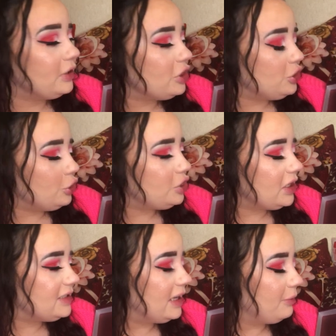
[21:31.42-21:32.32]
the two
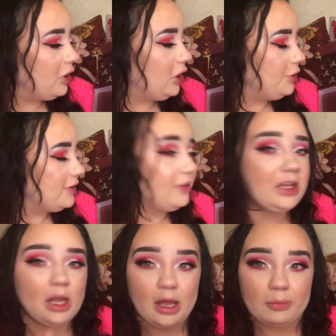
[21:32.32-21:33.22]
shades that I'm going to use for
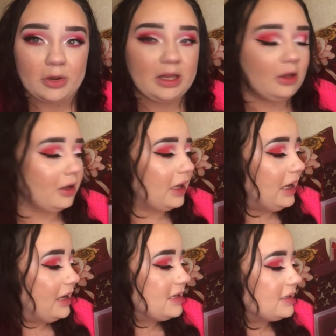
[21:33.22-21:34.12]
the ombre look
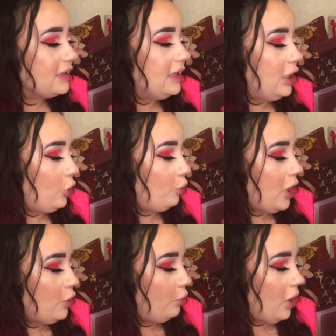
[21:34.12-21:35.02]
is the
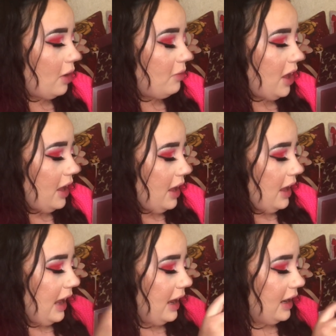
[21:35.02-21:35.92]
Red Rum,
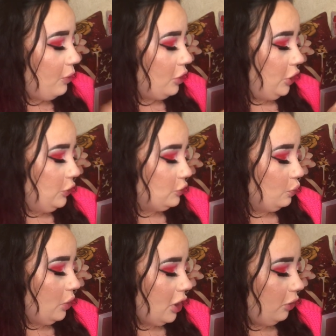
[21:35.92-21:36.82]
and I want to use
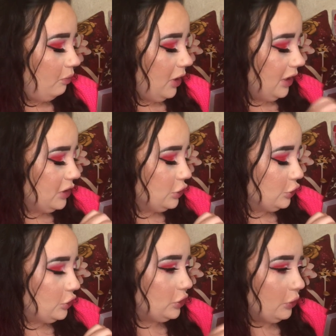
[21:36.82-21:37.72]
Watermelon
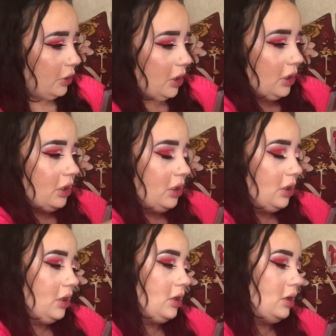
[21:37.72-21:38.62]
Soda.
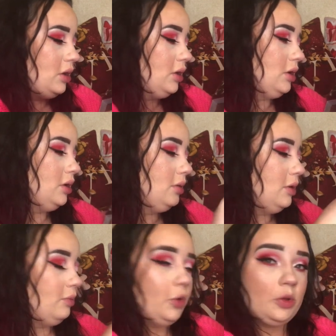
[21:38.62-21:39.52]

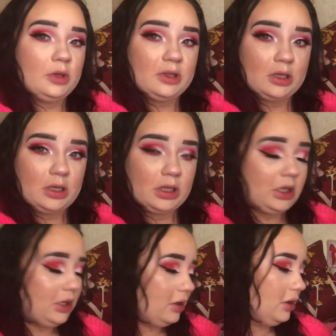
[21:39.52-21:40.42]
Put these out of
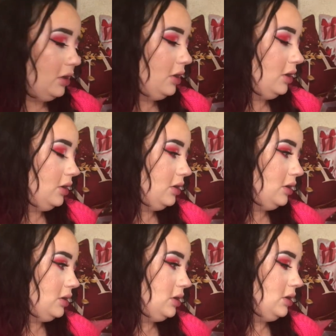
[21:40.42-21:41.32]
here.
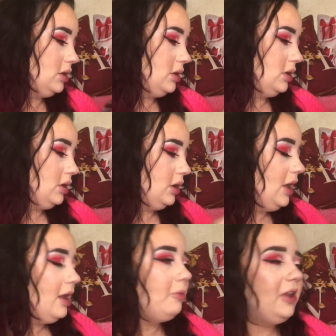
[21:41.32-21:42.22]
I
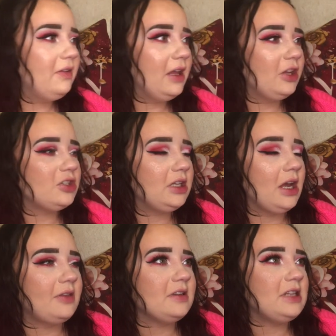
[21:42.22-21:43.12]
believe I actually
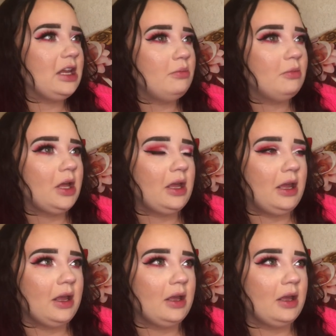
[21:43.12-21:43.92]
got this in my,